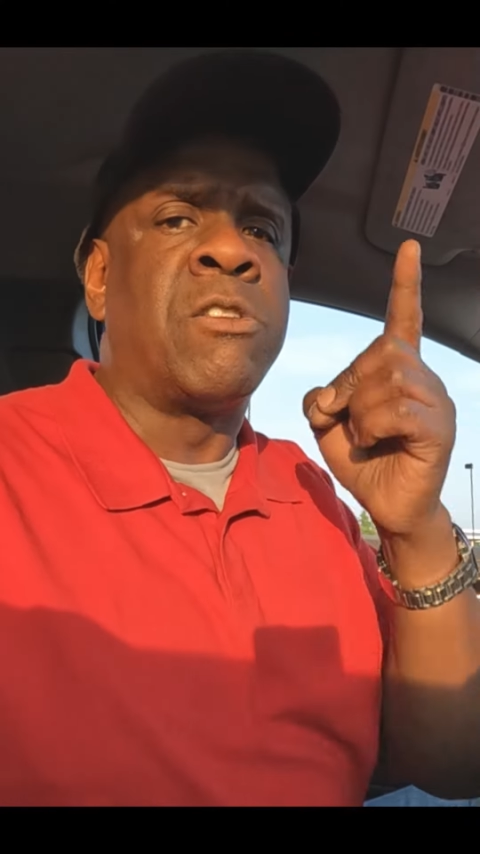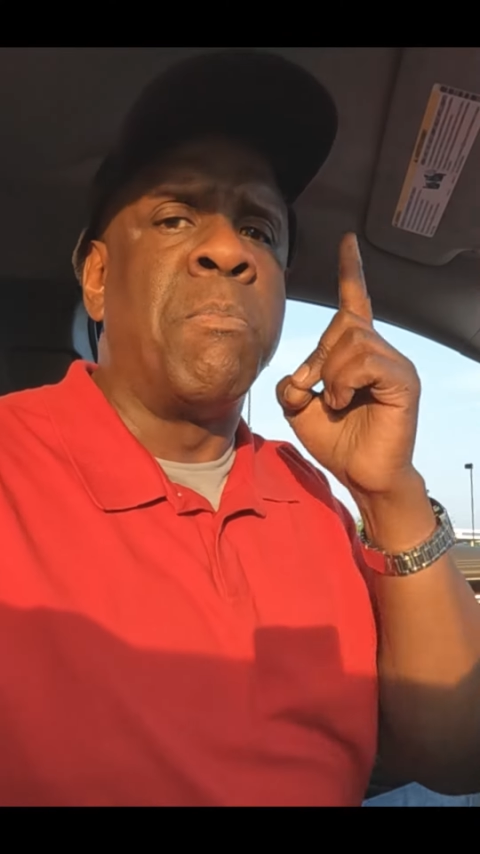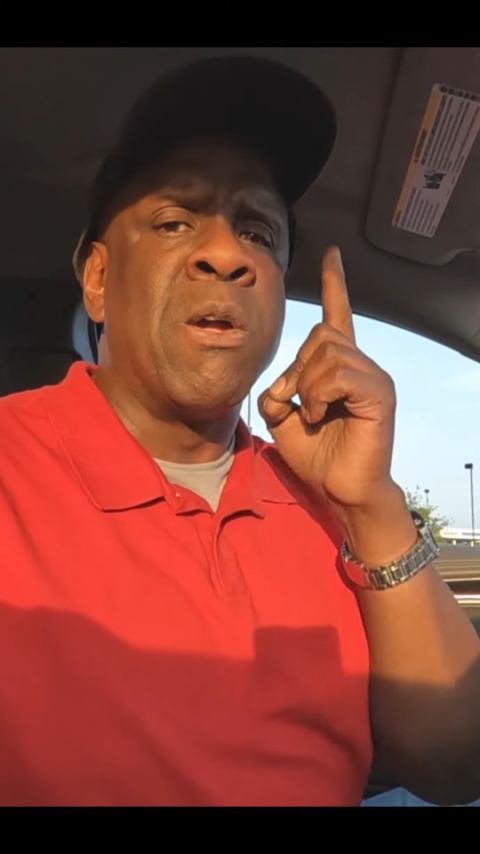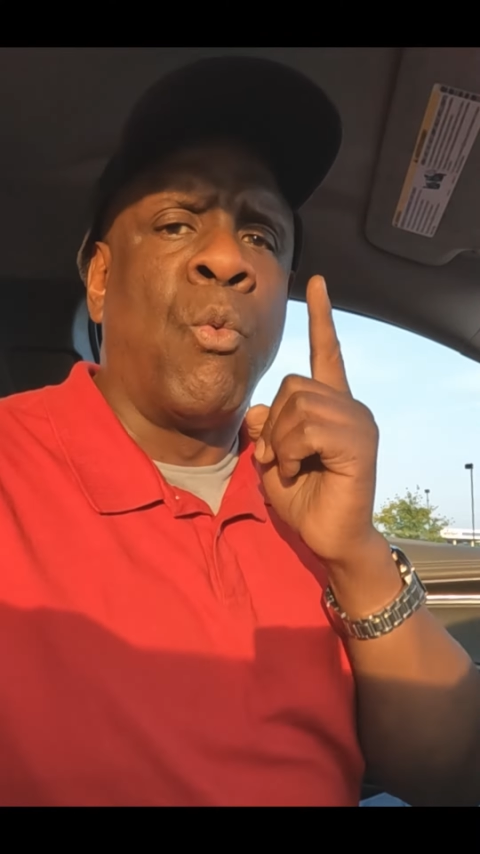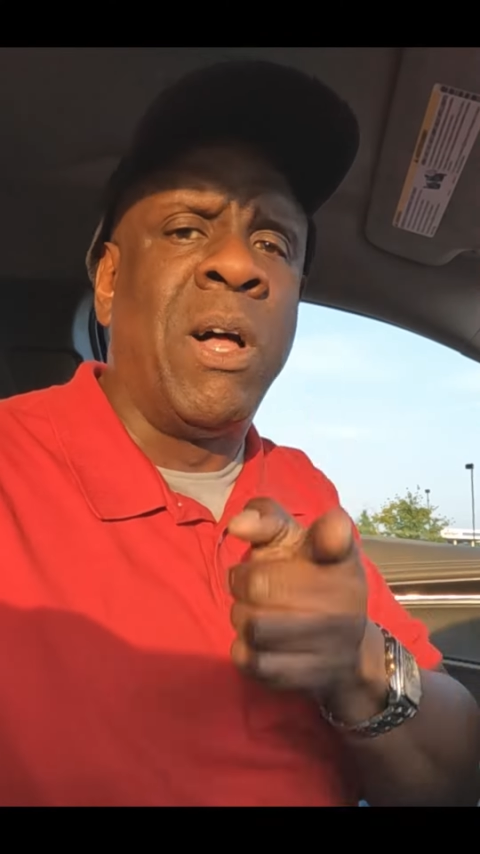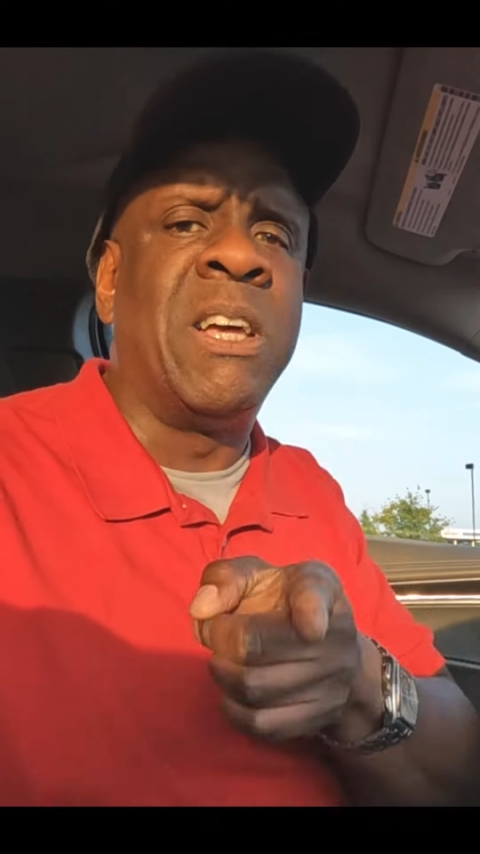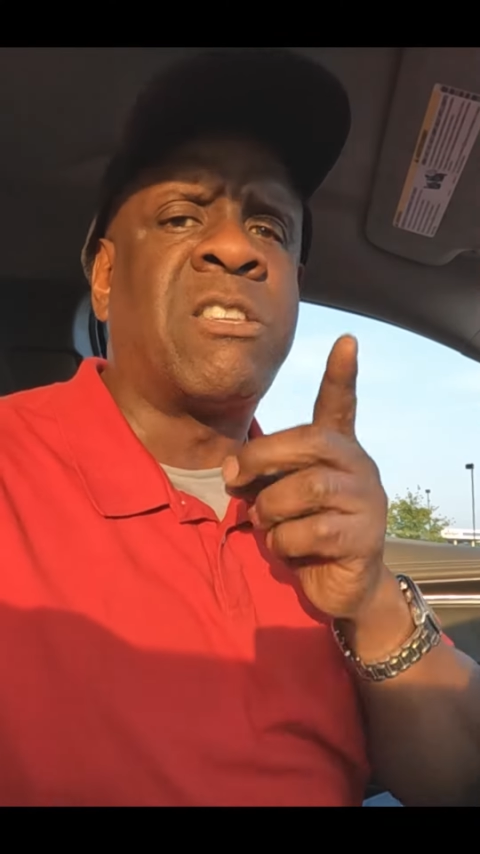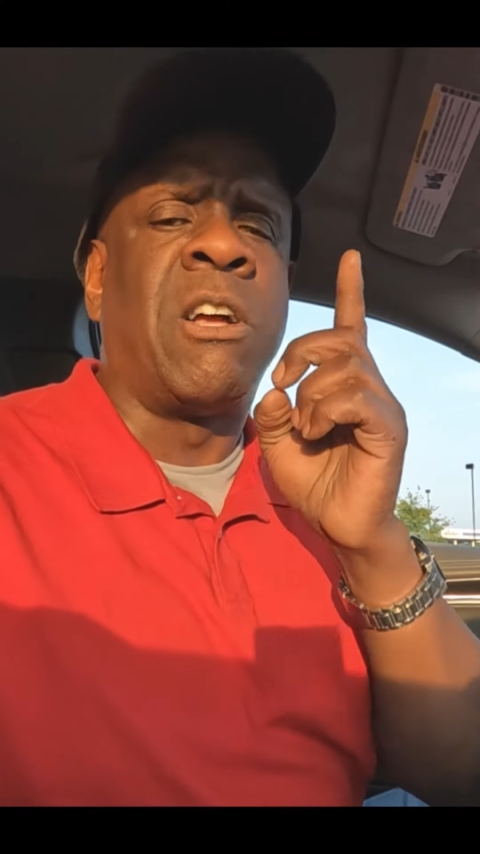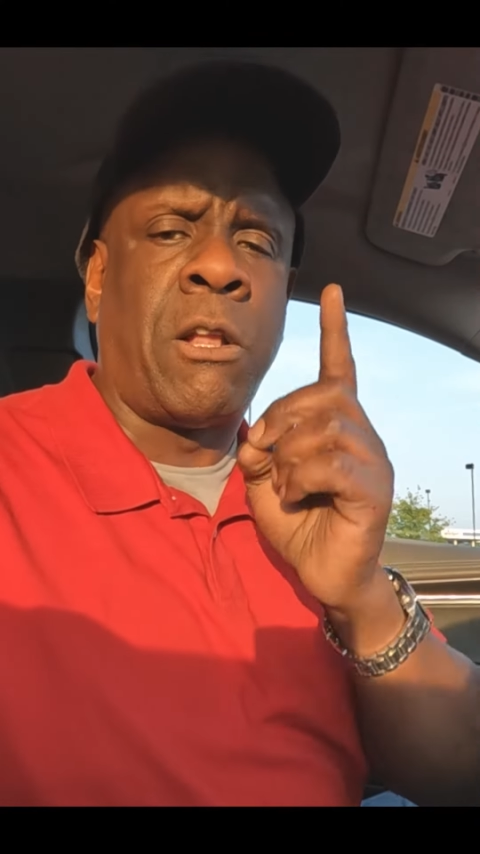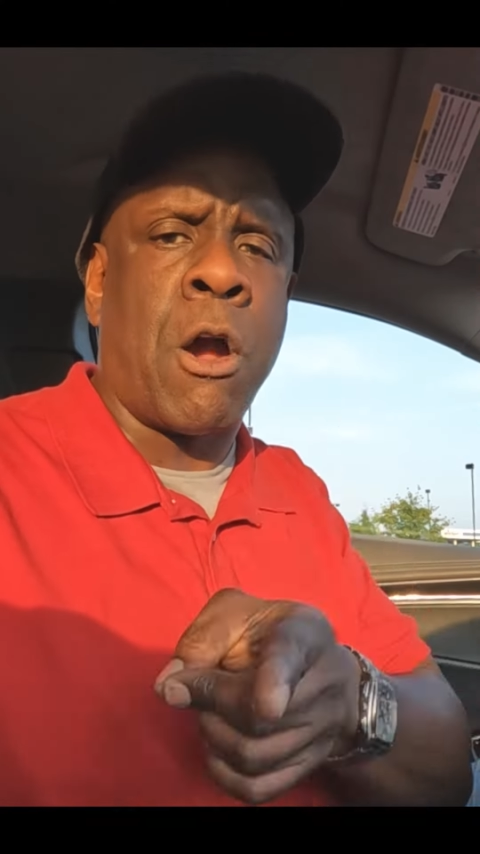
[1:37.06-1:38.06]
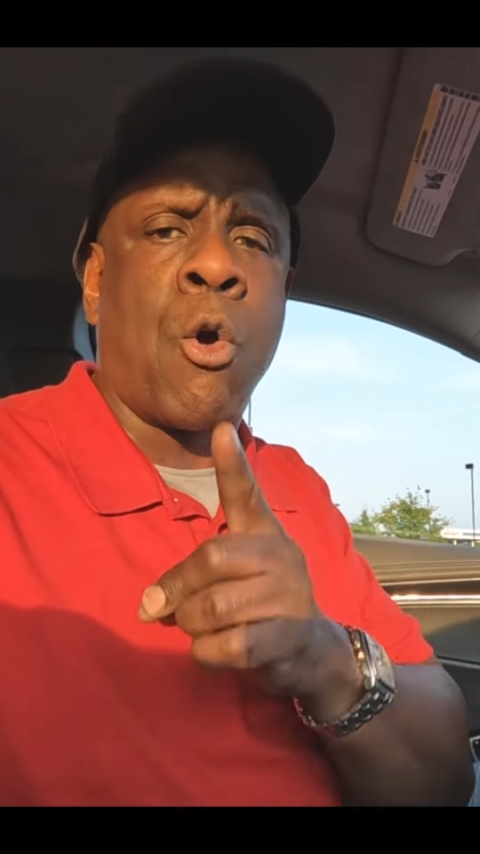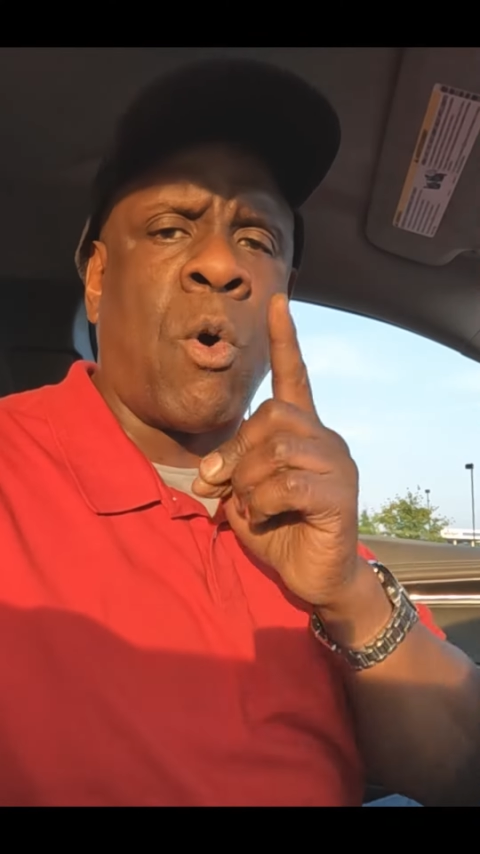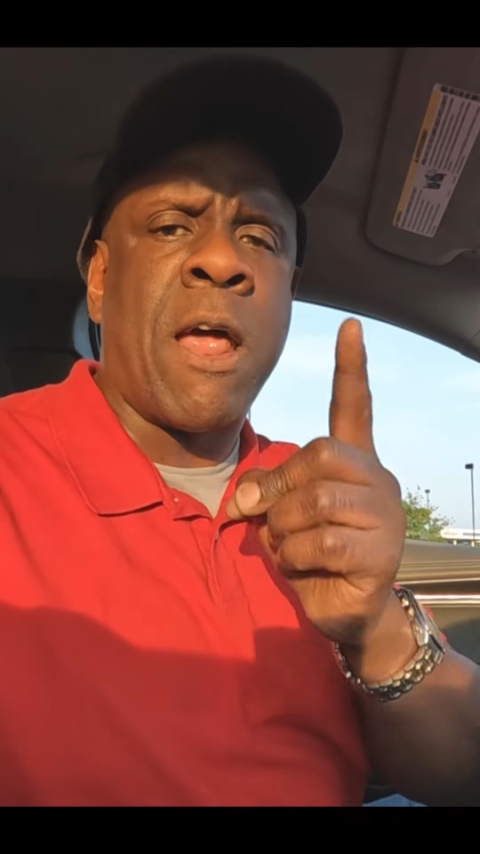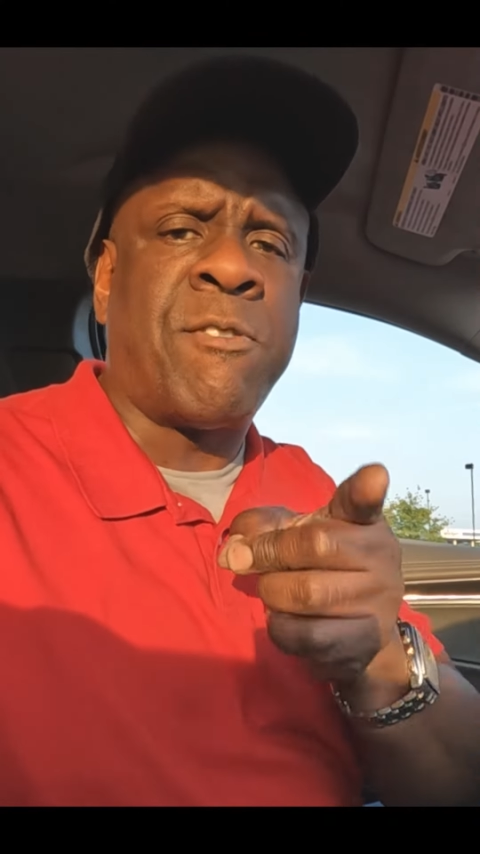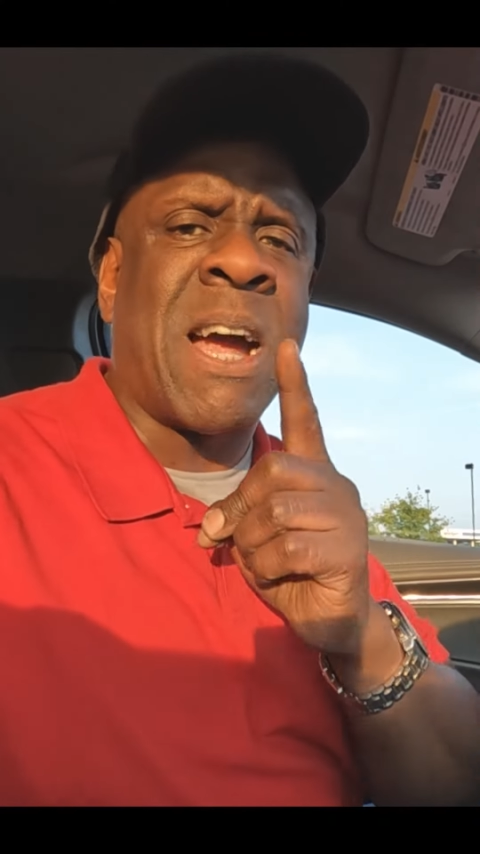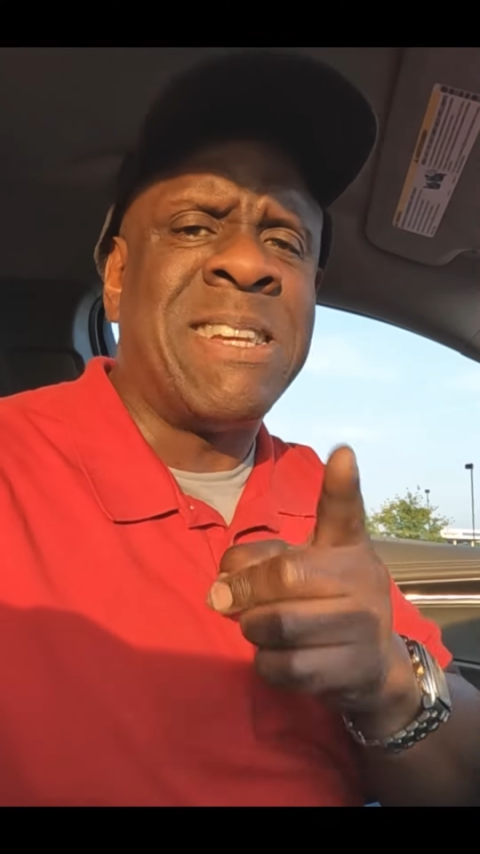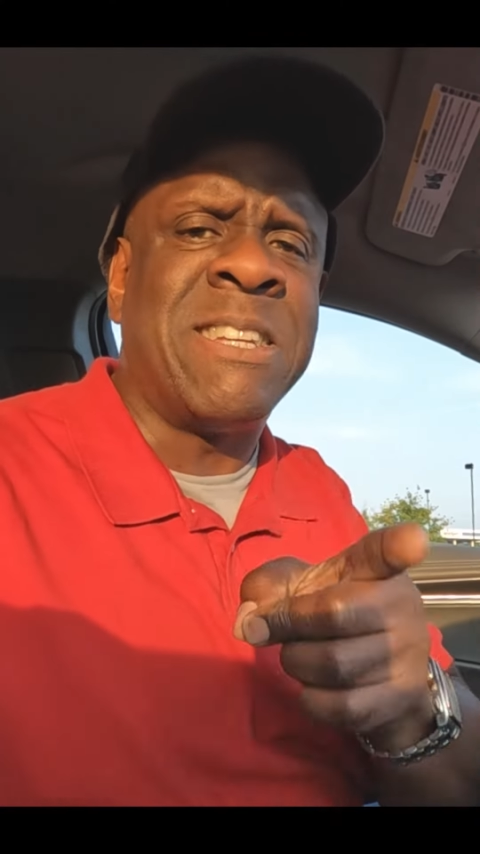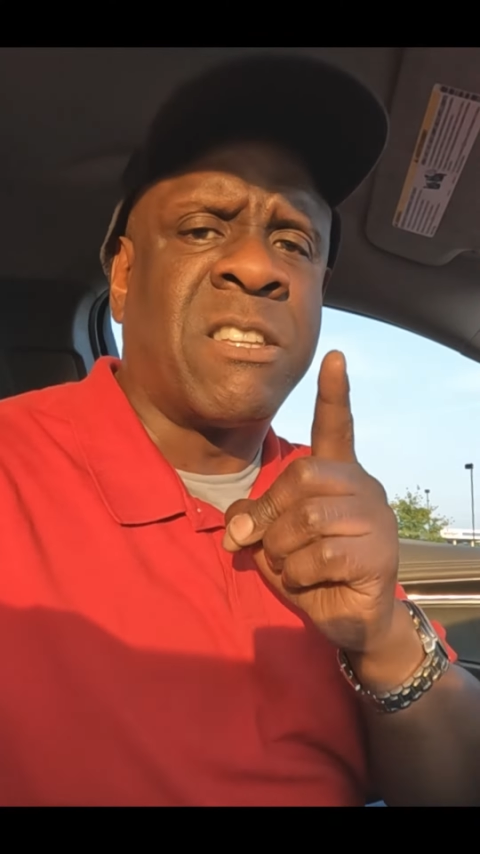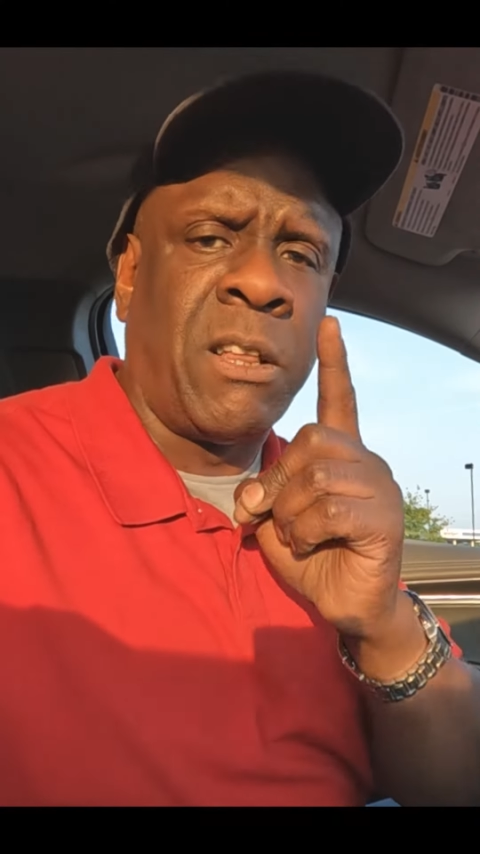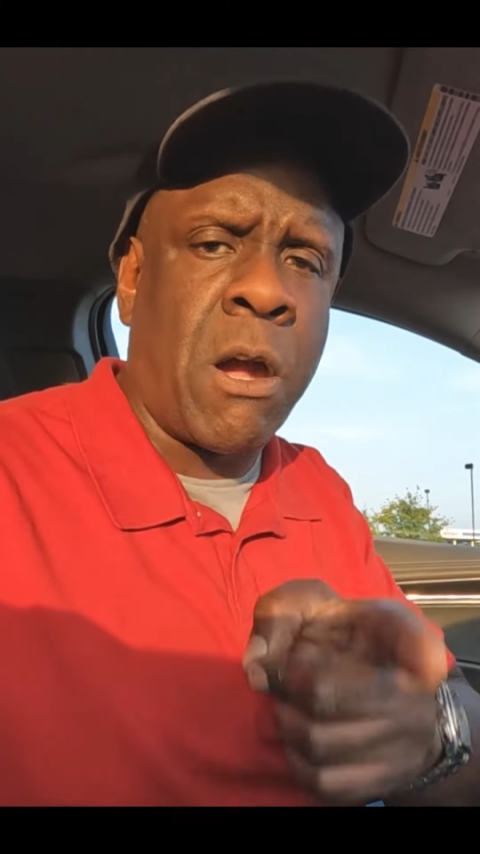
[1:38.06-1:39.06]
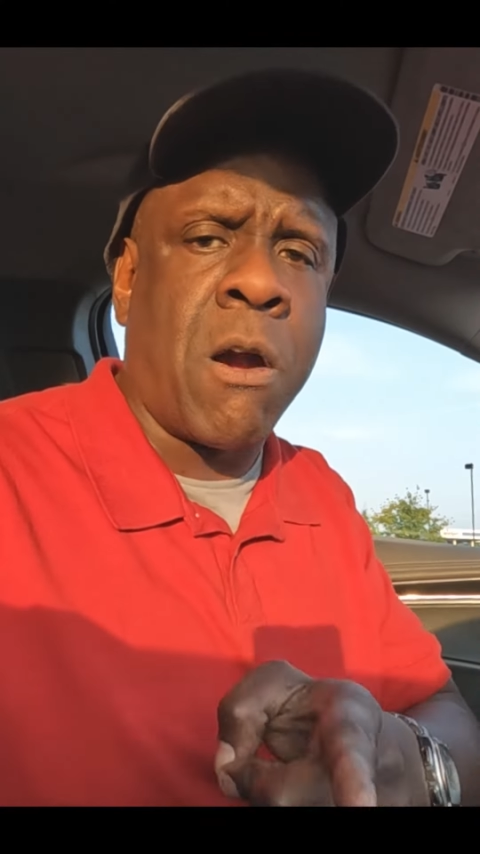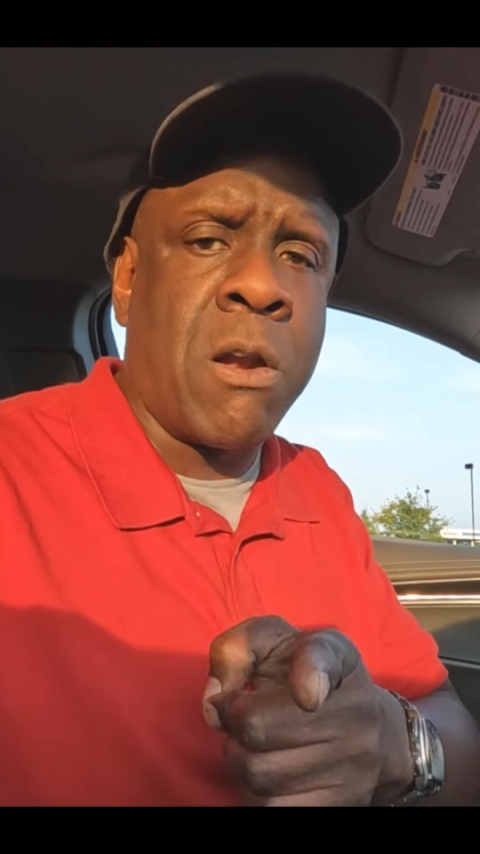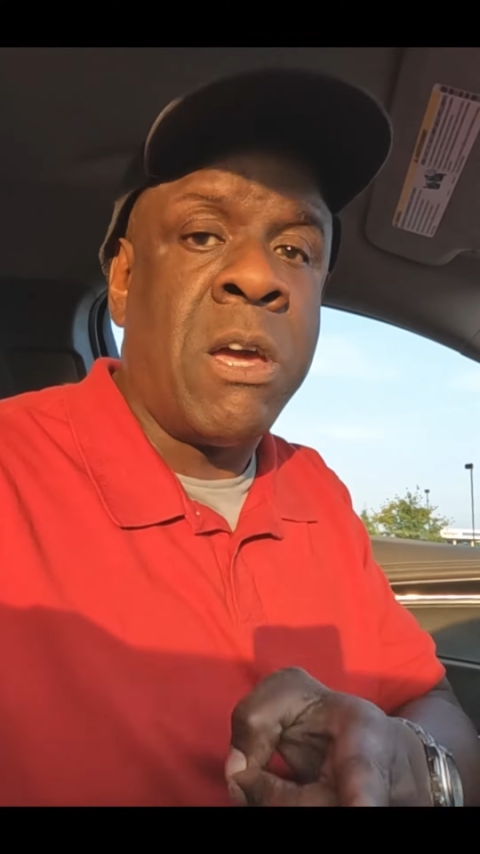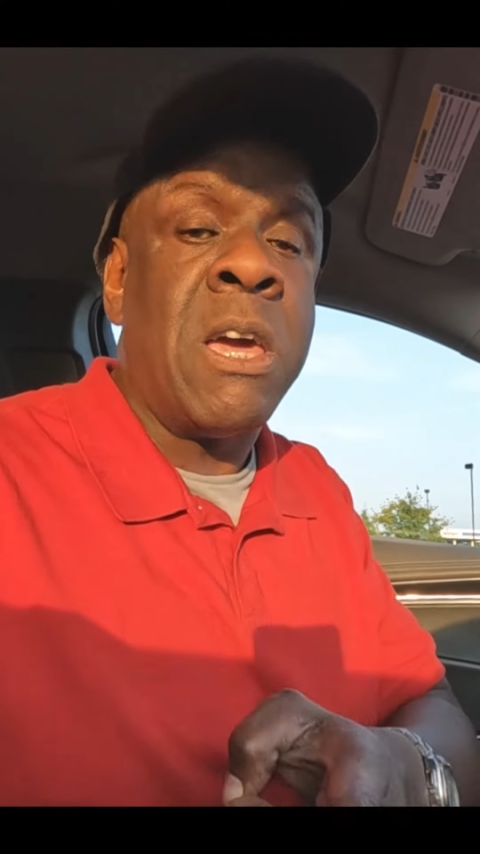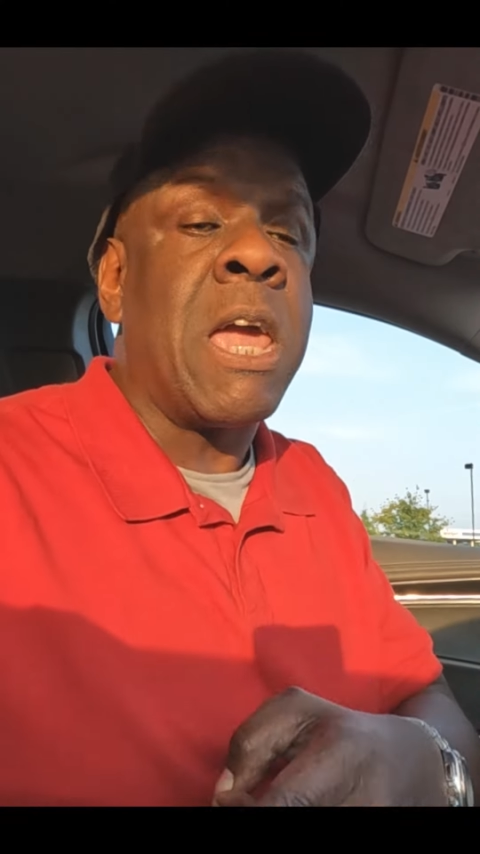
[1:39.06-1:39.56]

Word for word: to be willing to learn whatever I need to learn,